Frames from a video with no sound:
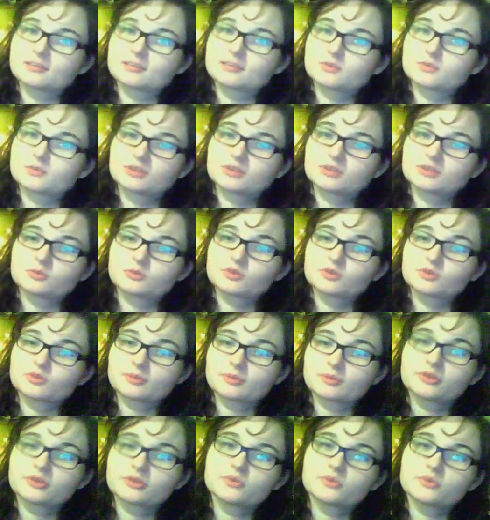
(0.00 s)
at
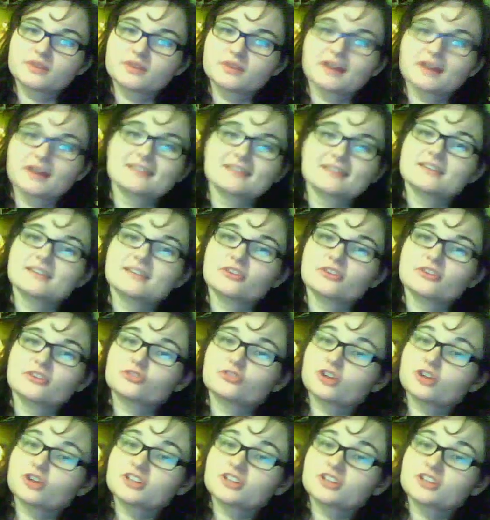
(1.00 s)

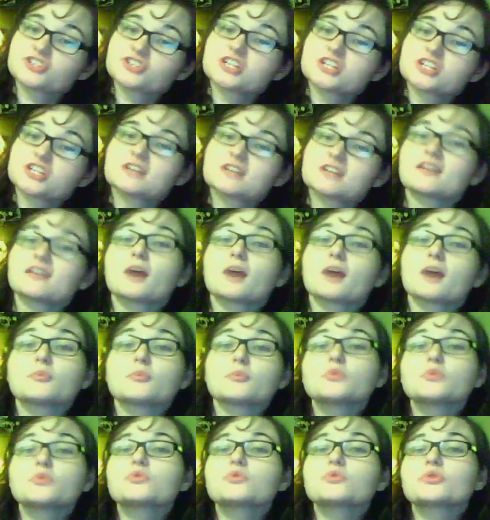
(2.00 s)

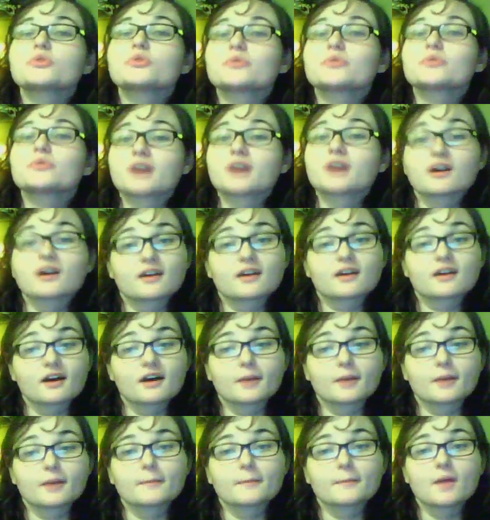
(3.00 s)

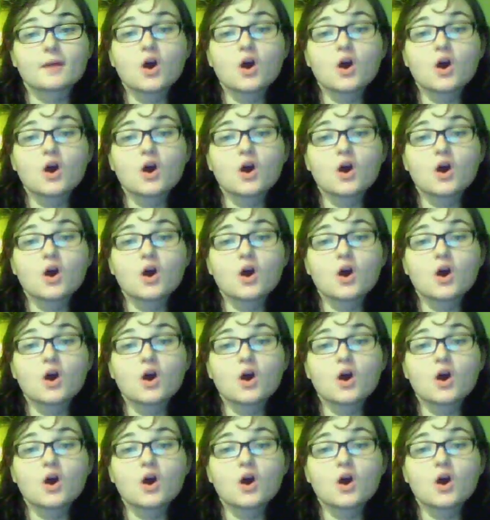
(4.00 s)
www.sarastrology.moonfruit.com,